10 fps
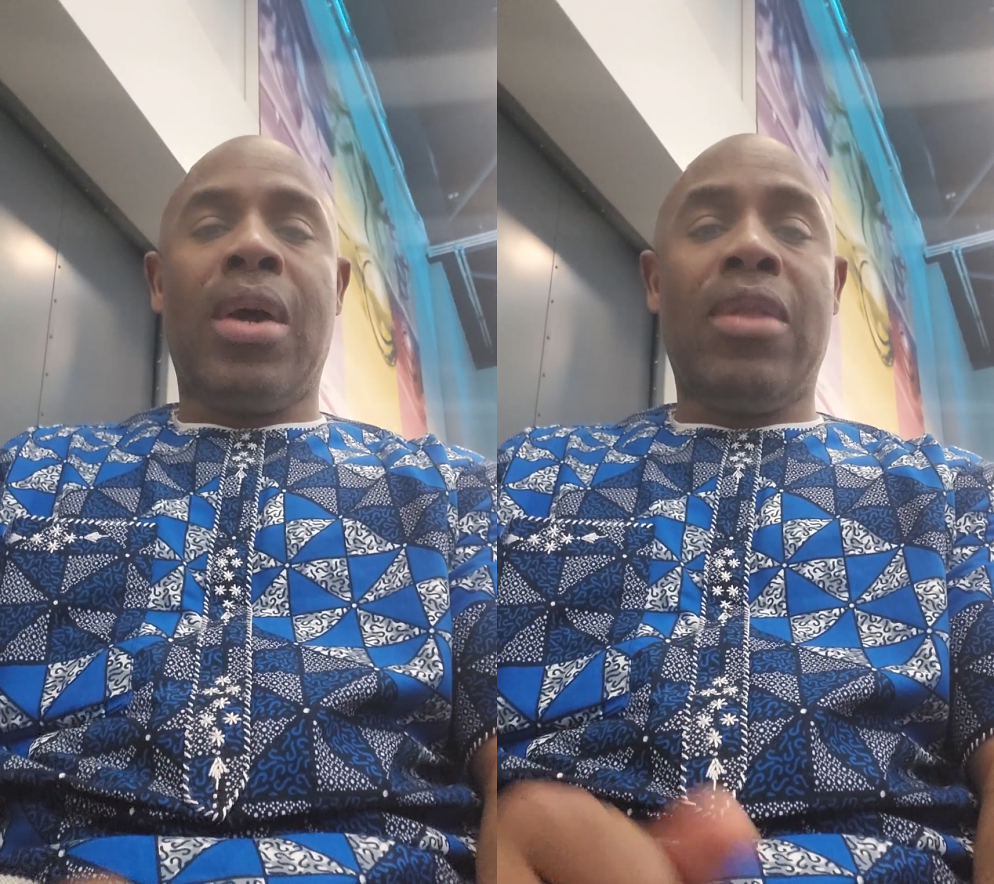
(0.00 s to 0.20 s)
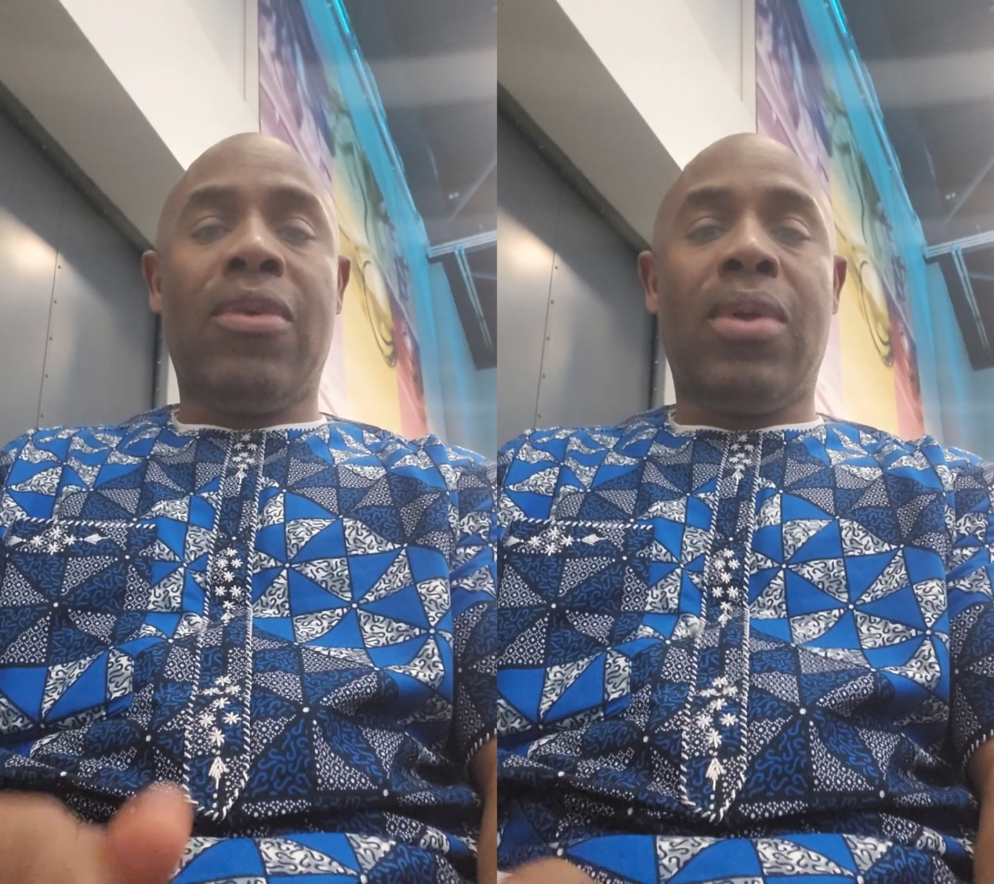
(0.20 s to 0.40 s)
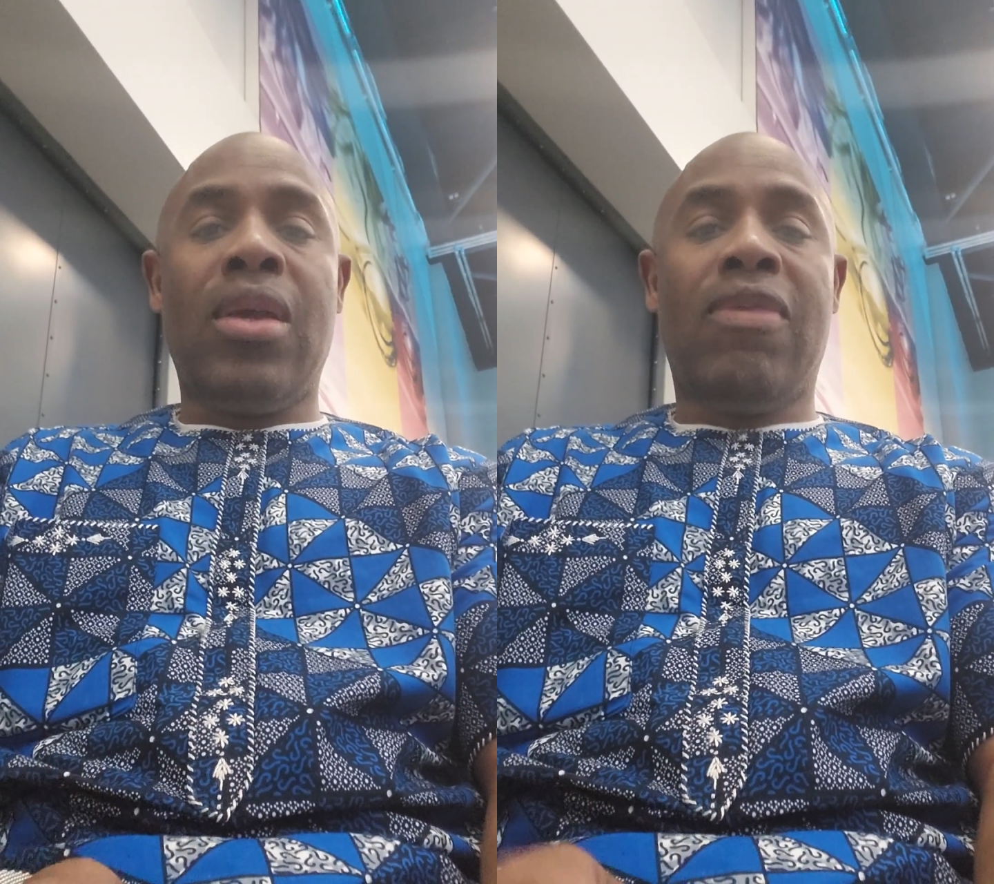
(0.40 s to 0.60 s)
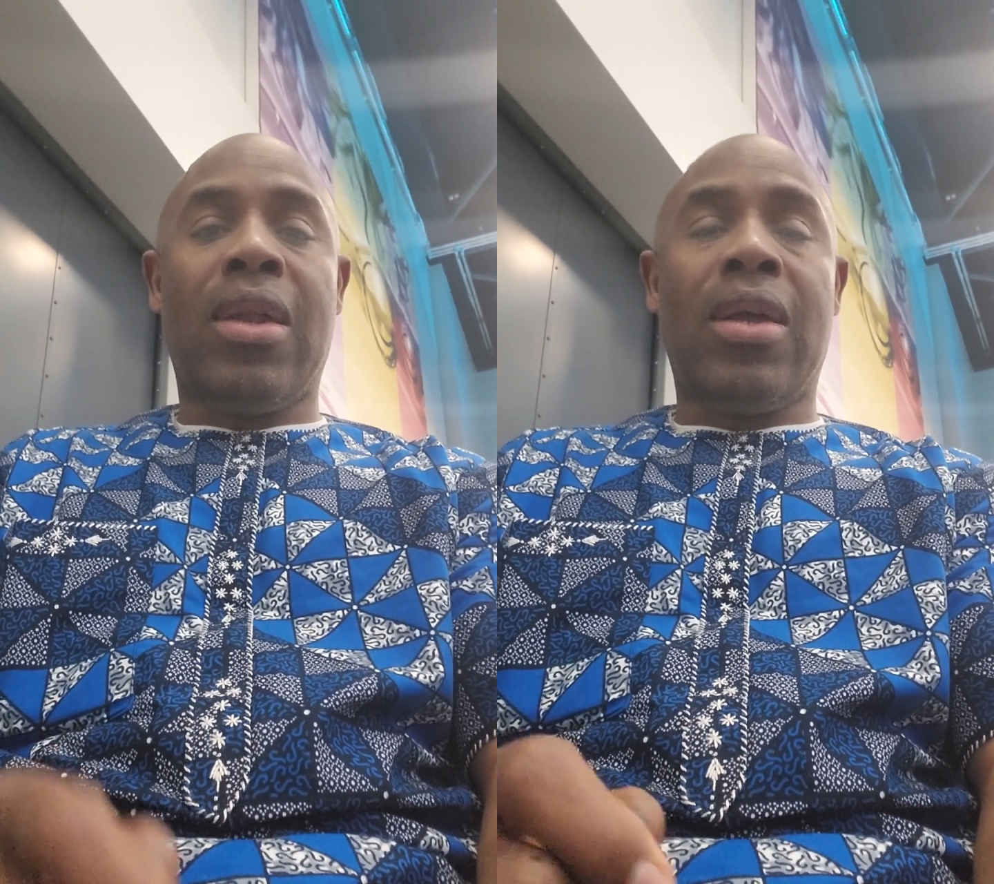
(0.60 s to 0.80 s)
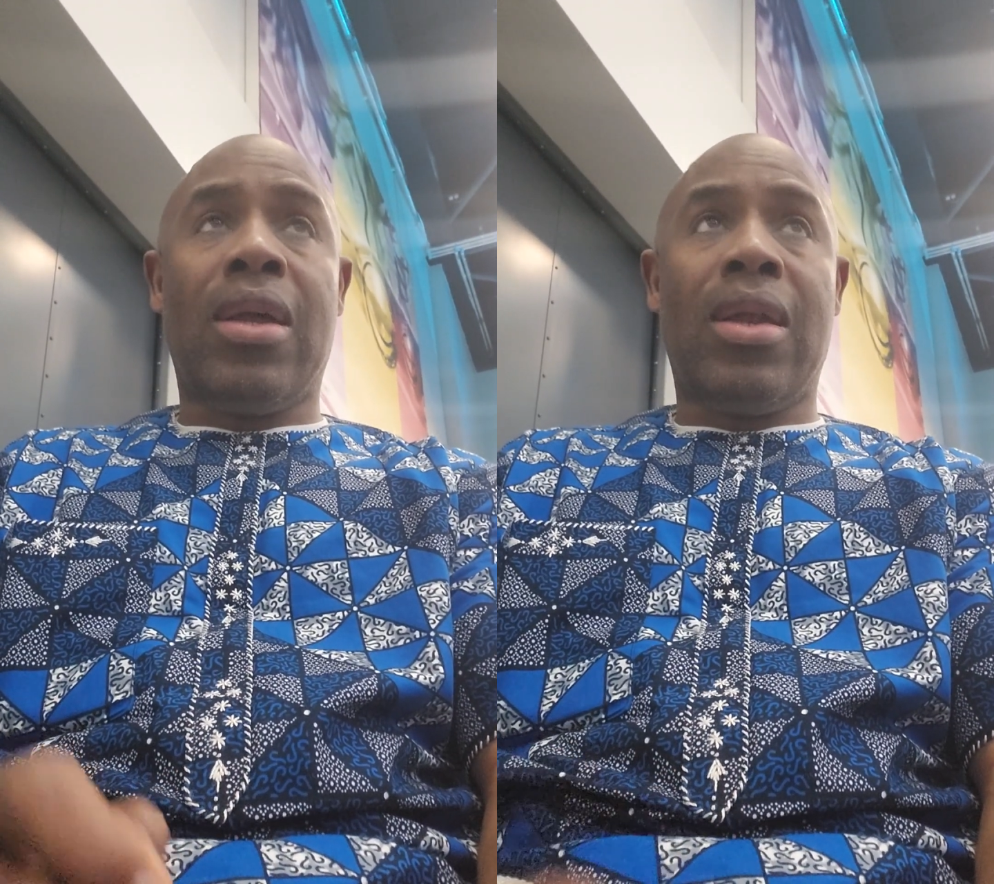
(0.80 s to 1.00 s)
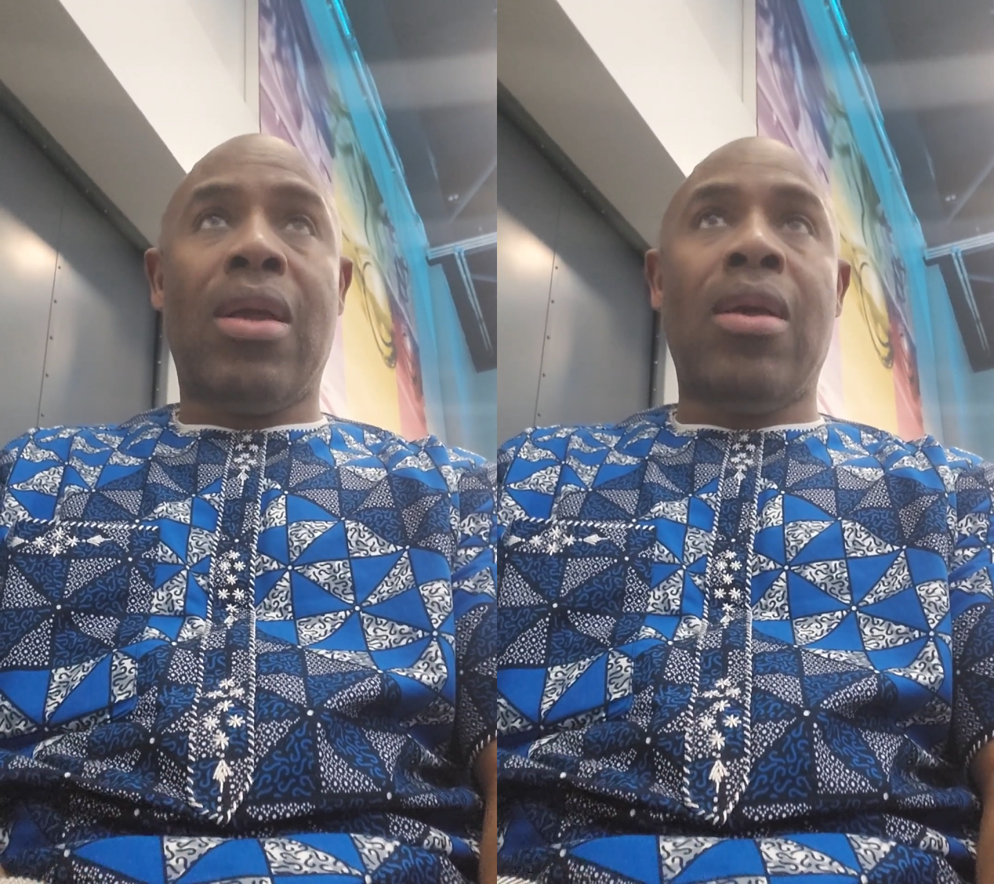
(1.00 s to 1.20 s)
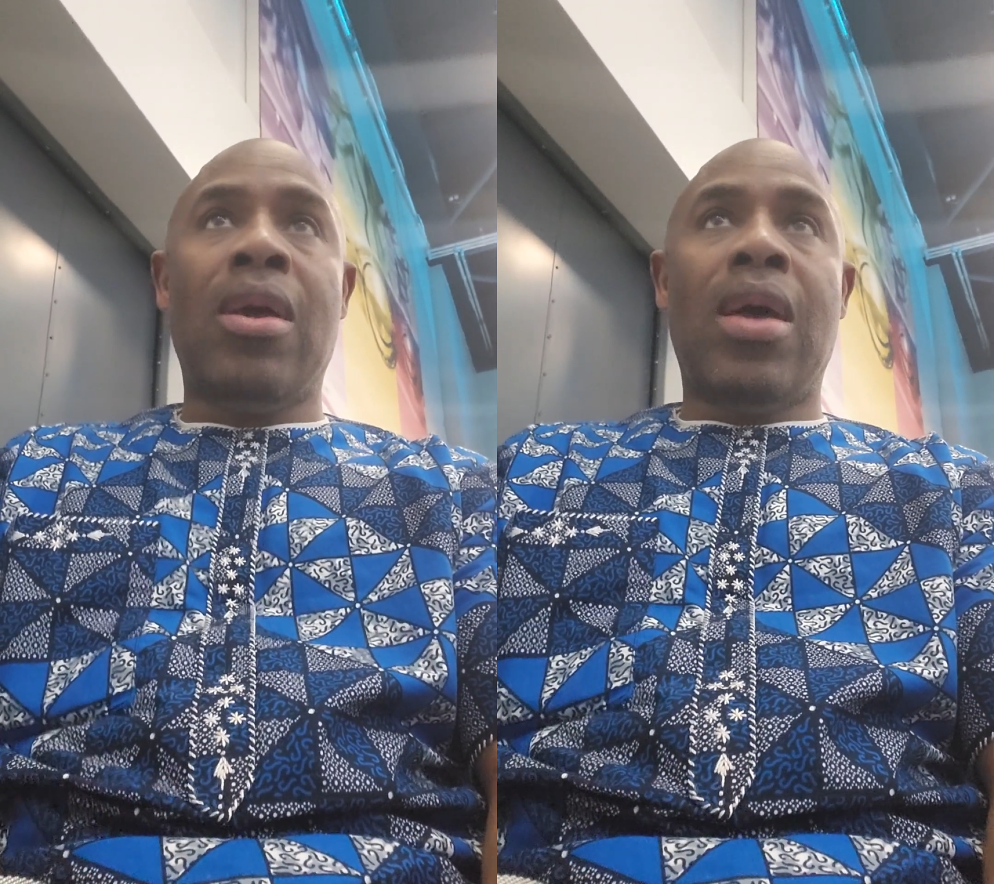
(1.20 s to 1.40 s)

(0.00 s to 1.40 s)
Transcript: And today is another day.